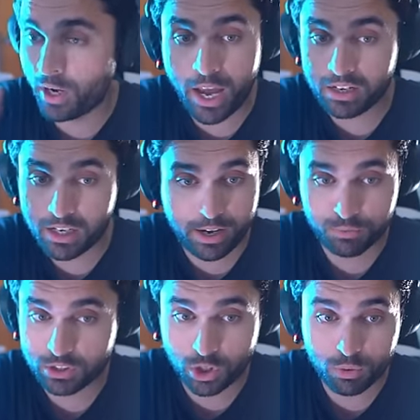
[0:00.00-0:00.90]
And yeah,
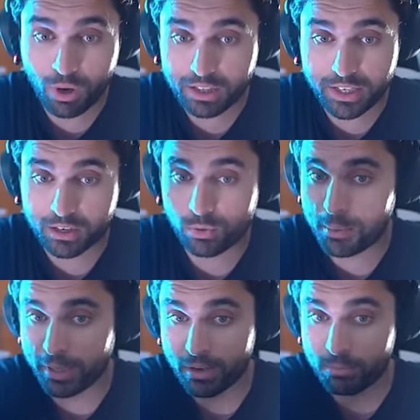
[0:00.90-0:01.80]
we don't want that
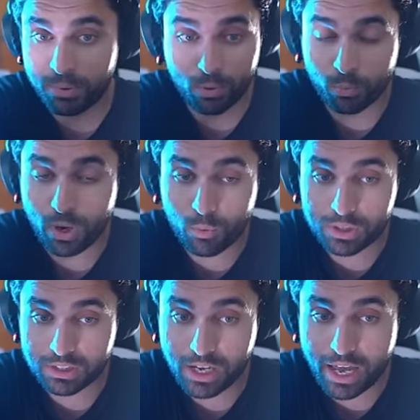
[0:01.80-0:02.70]
crap. Like, bro, what,
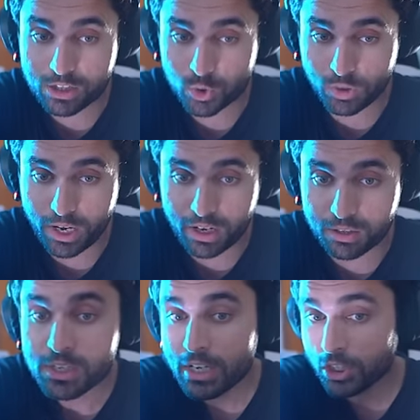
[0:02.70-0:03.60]
what the actual
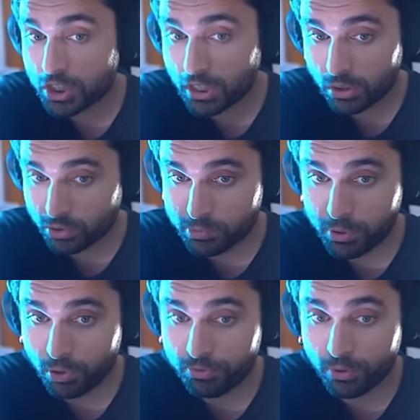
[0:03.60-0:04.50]
hell? She looks
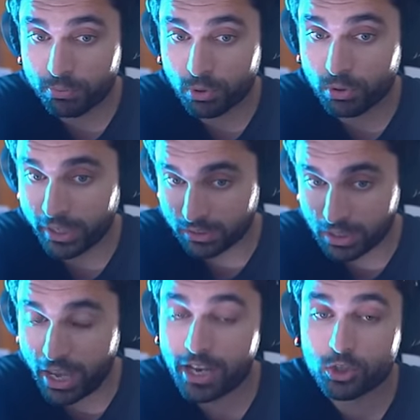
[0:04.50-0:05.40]
beautiful, bro. Like,
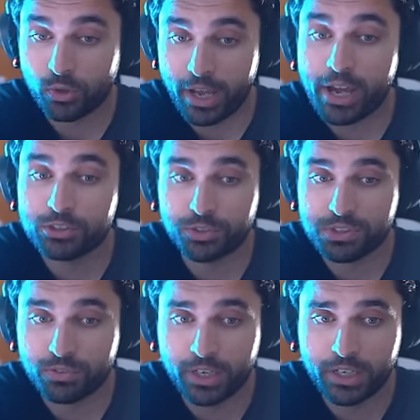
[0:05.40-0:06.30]
the actual
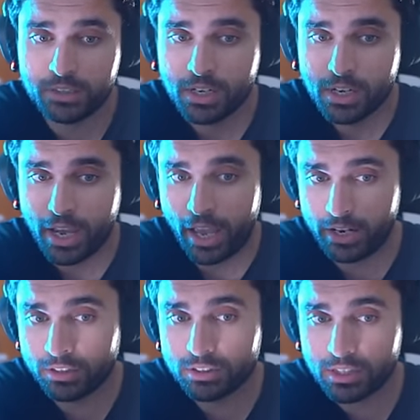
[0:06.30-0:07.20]
actress, right? And,
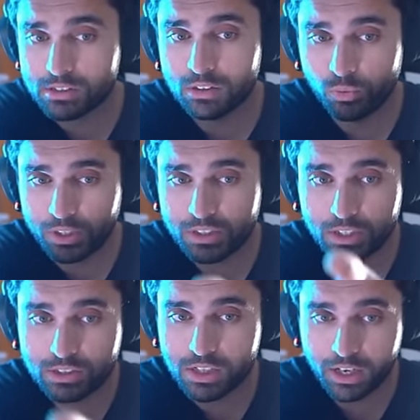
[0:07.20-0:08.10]
and this is what they
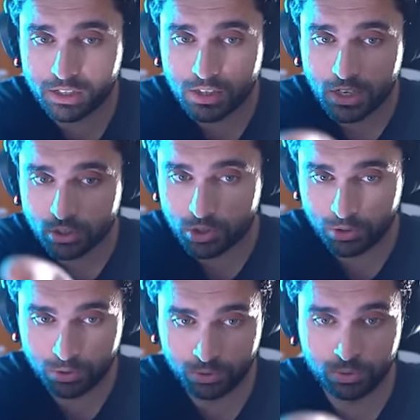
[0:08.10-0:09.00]
did
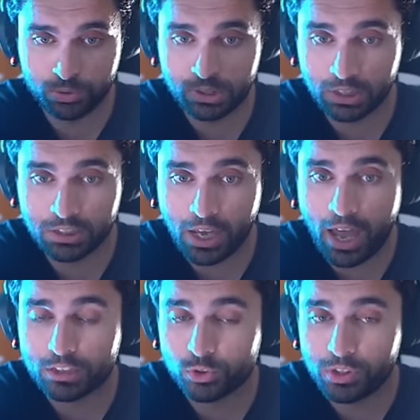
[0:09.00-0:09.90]
to the, the
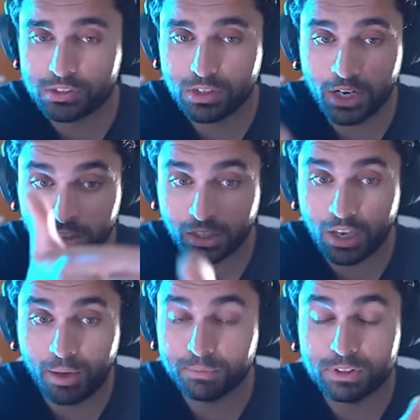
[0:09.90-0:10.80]
actress in the
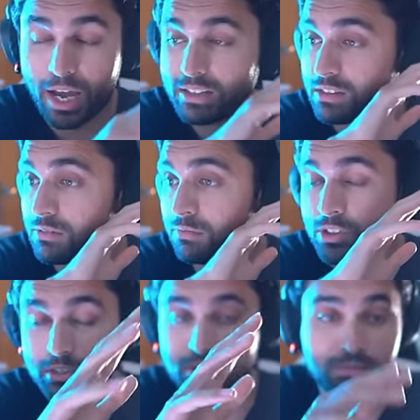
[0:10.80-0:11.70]
game. That's
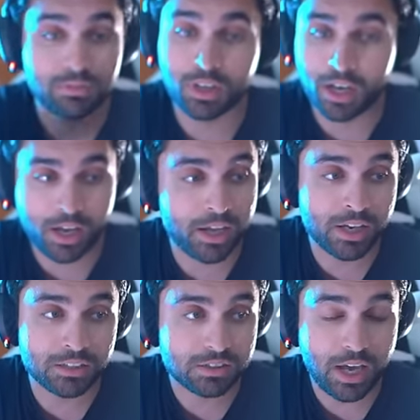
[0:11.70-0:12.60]
just
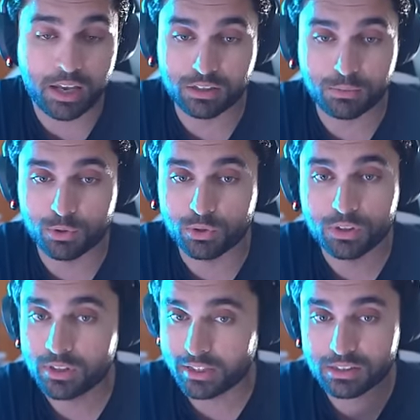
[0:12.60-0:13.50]
insanity, bro.
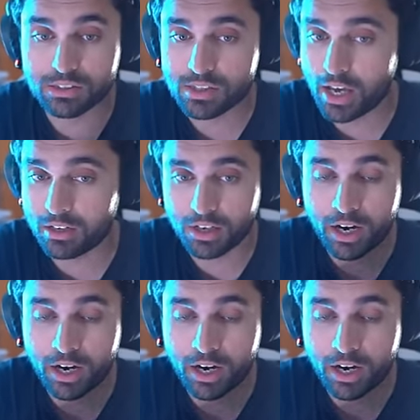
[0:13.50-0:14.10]
That's insanity.